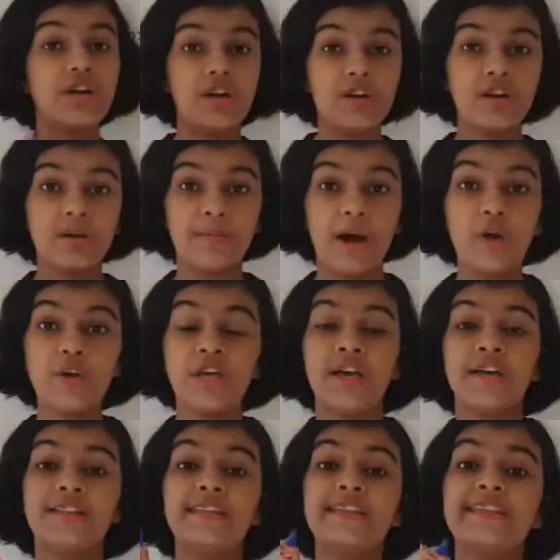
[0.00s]
learn
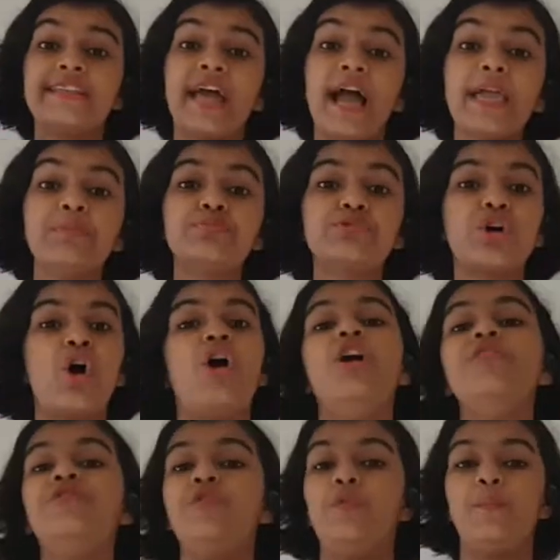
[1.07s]
about the types
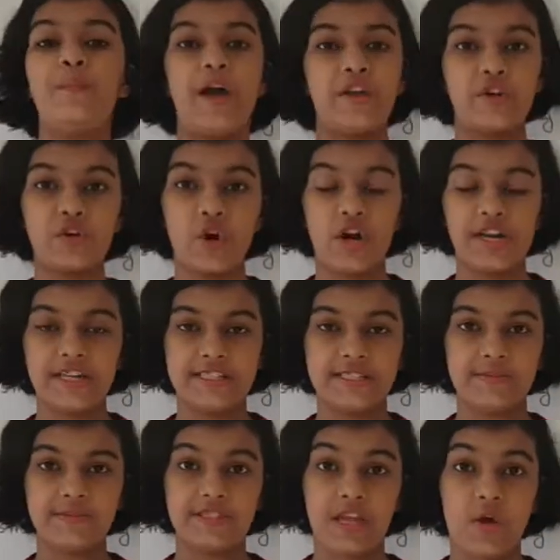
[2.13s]
of
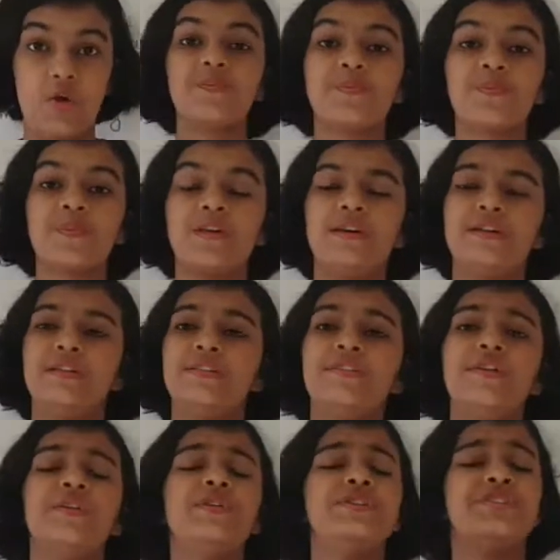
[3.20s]
microorganisms. Now
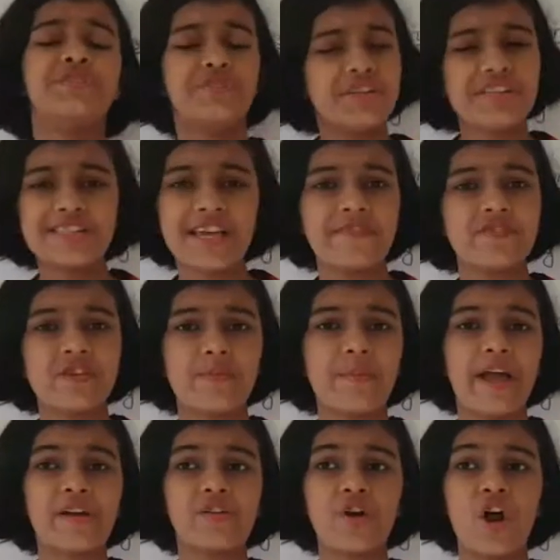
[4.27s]
there are different types of
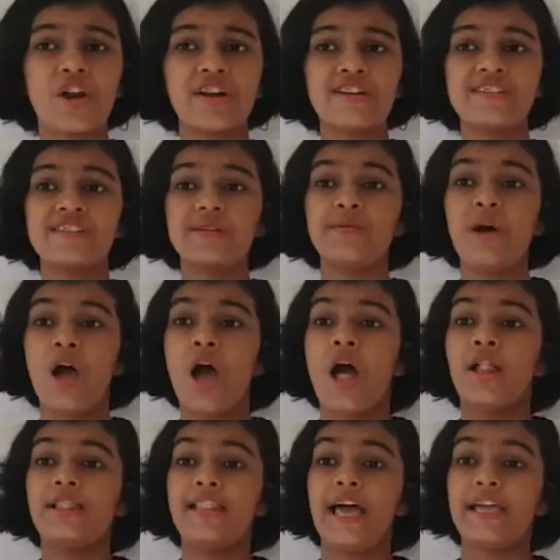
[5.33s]
microorganisms
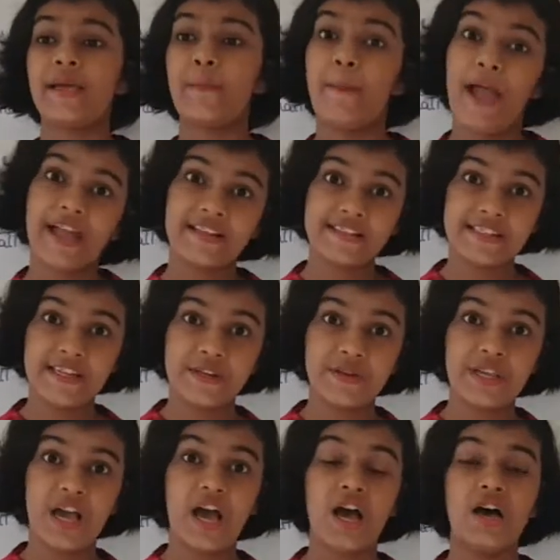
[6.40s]
like
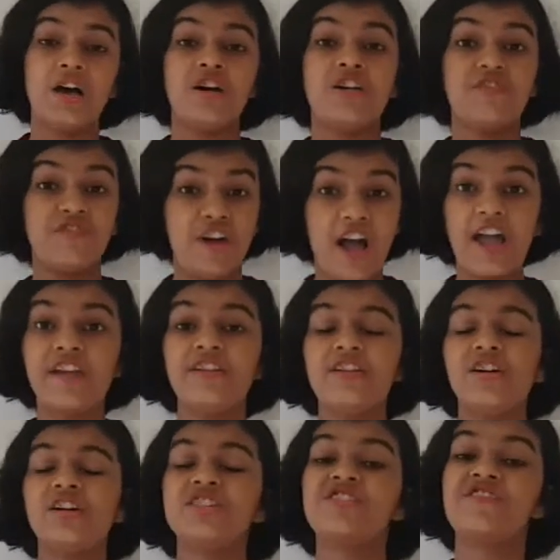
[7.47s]
bacteria,
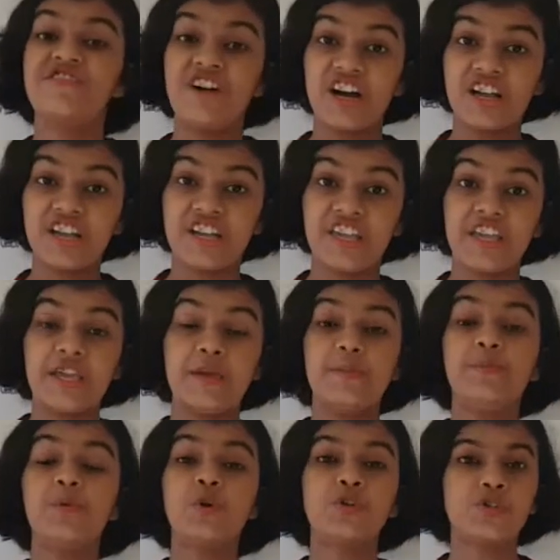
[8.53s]
virus, fungi,
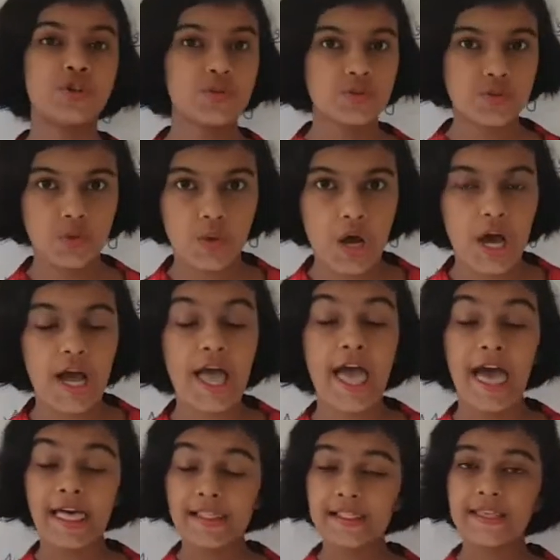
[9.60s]
protozoa,
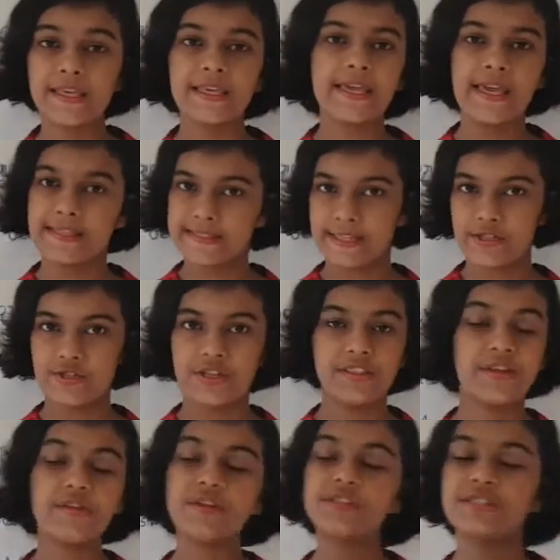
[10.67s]
algae, etc.
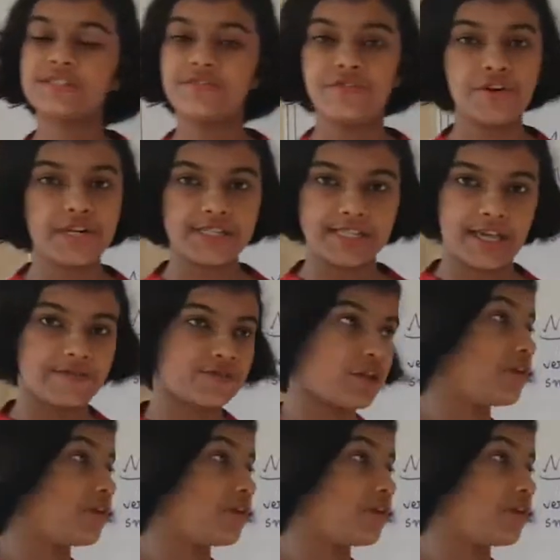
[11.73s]
There are different types